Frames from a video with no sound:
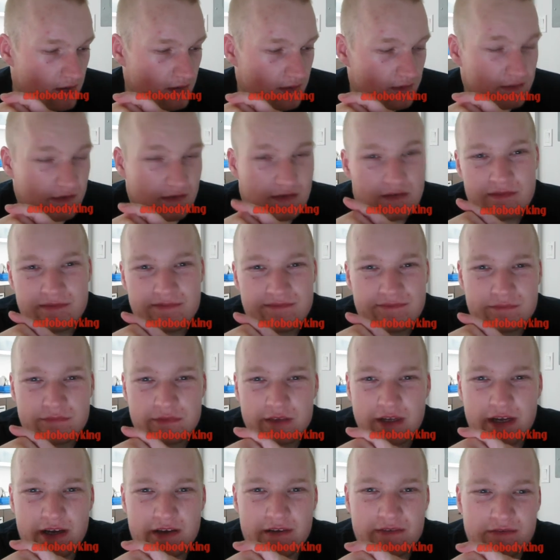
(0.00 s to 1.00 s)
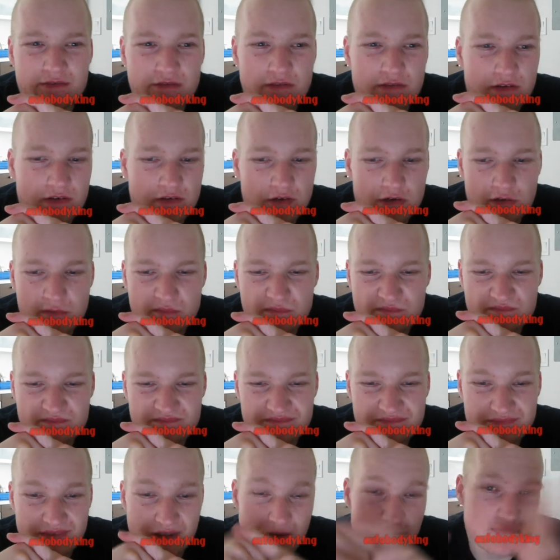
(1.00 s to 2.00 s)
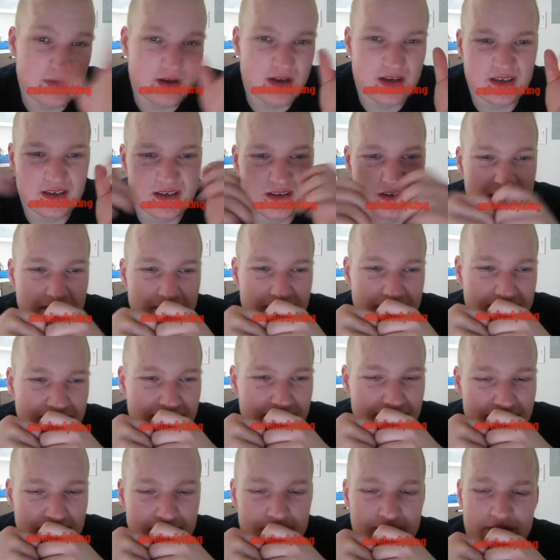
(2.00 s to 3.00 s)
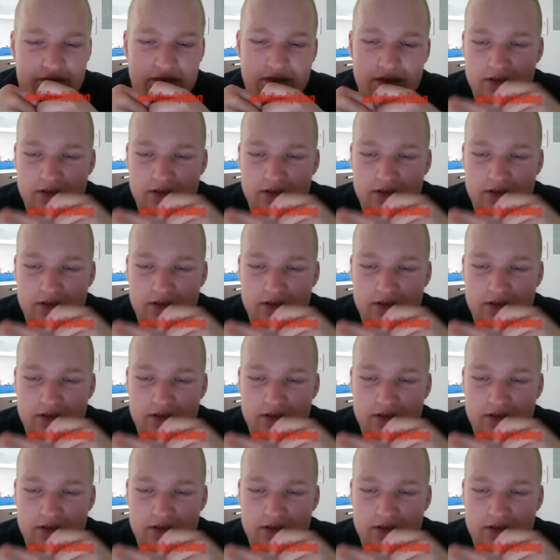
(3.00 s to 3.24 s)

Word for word: So, yeah, um, I'm back. I'm just